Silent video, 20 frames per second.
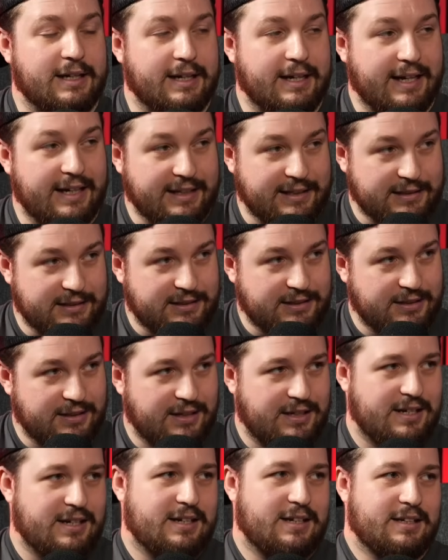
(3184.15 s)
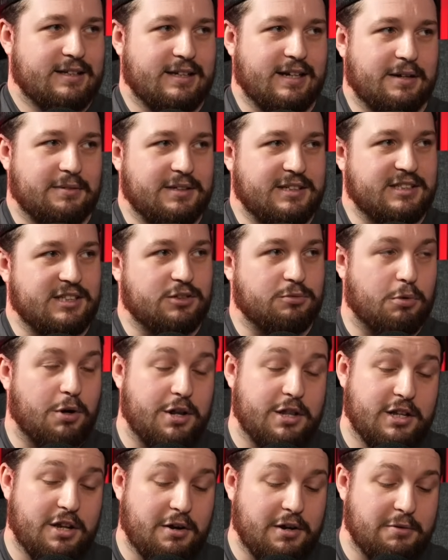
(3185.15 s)
Linked. Now, this is one
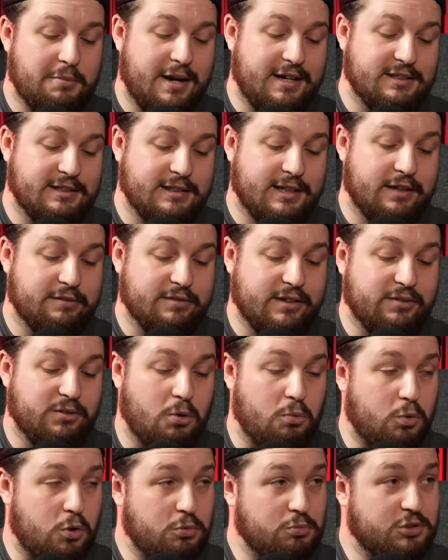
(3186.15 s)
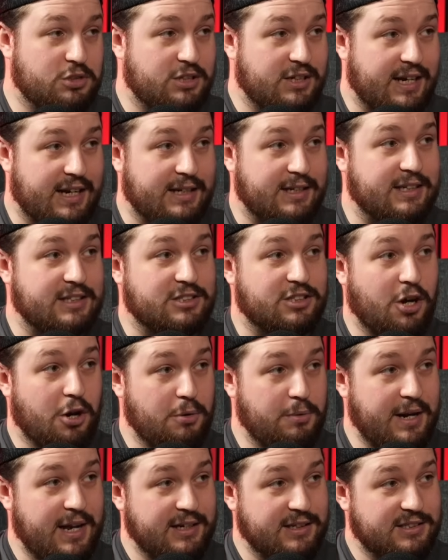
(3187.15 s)
of the only ways to get reroll wounds in this
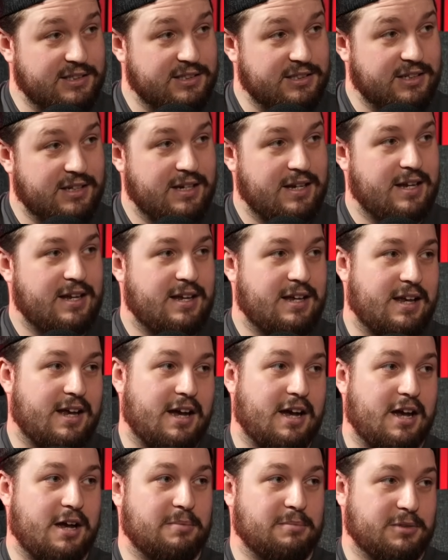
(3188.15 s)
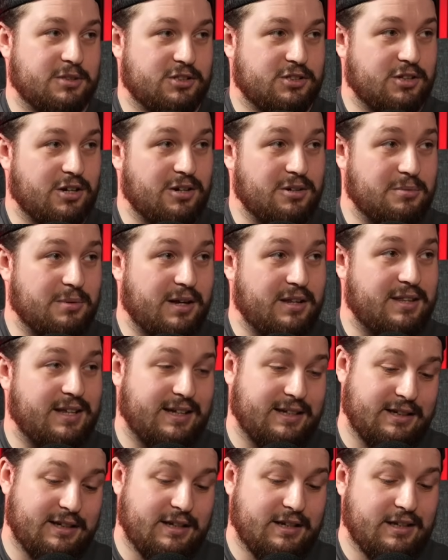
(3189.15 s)
codex. So I
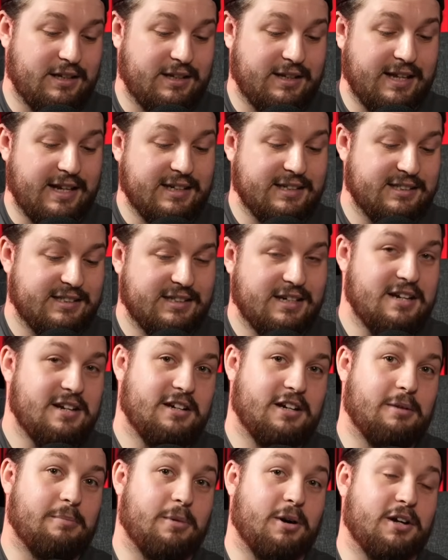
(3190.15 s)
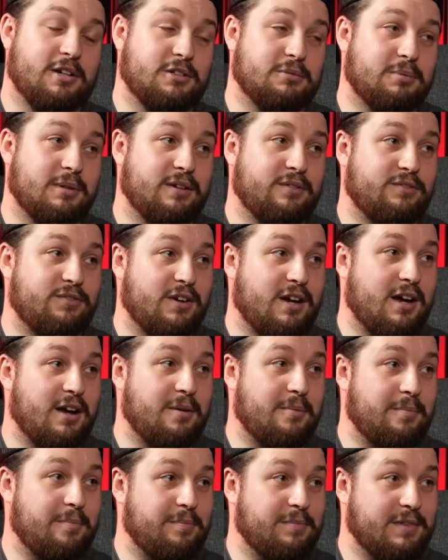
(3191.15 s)
think this, combined with
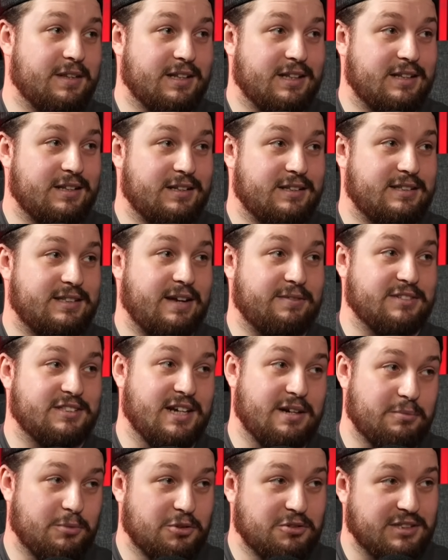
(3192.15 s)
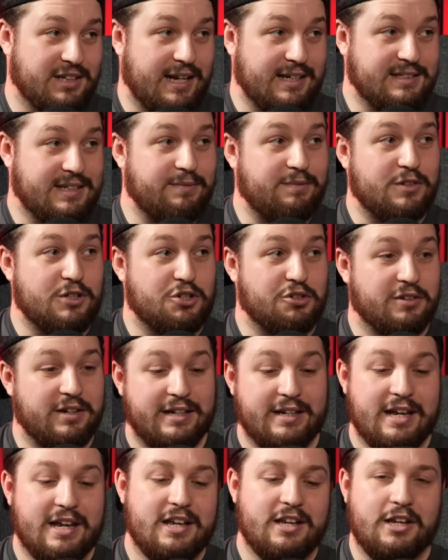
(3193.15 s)
devastating wounds against
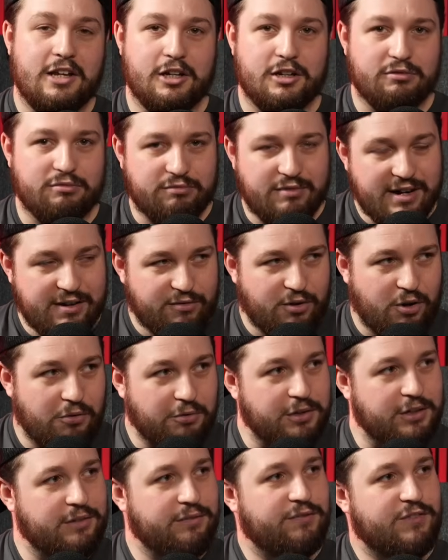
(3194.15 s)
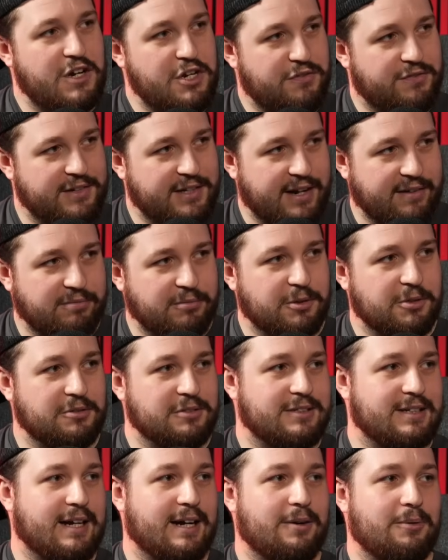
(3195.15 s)
infantry, you can reroll, you can fish for dev
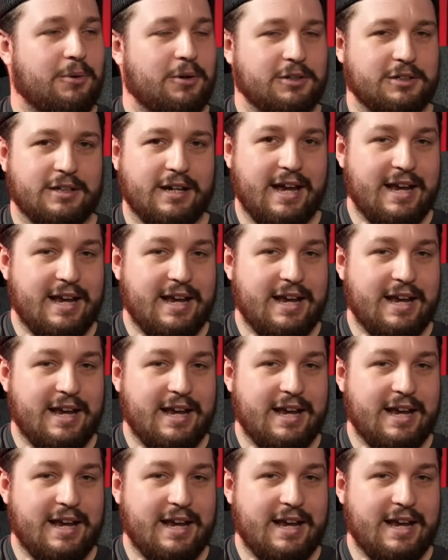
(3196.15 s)
wounds now on your